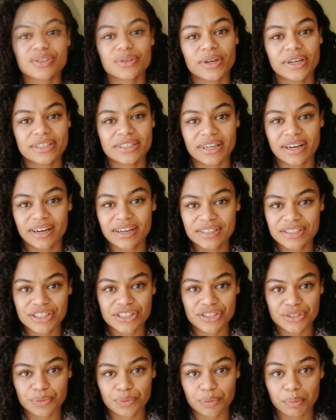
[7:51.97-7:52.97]
So a
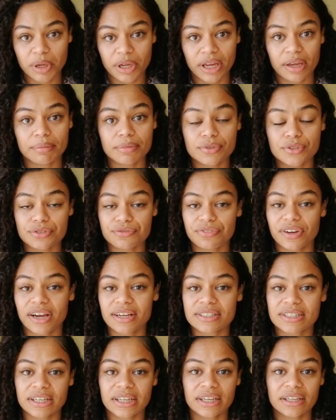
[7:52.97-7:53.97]
dietitian will be able to
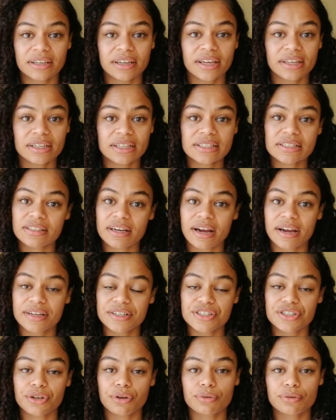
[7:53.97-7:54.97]
factor in any
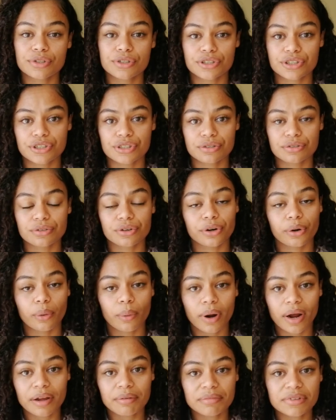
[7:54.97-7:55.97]
dietary or nutritional
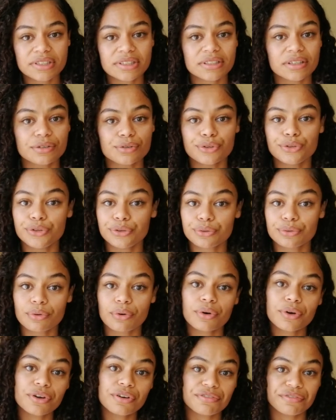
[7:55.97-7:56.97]
requirements that you
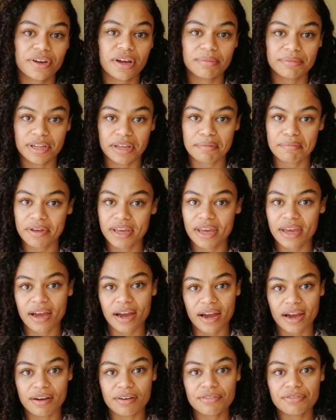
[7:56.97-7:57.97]
or your family may
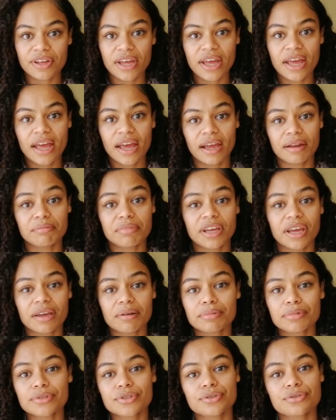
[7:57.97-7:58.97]
have and be
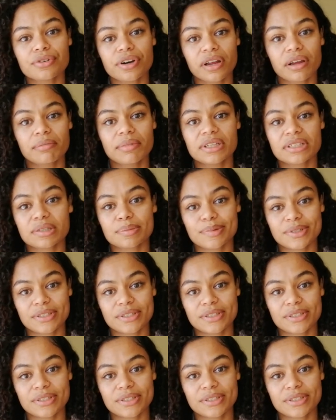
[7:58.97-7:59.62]
able to recommend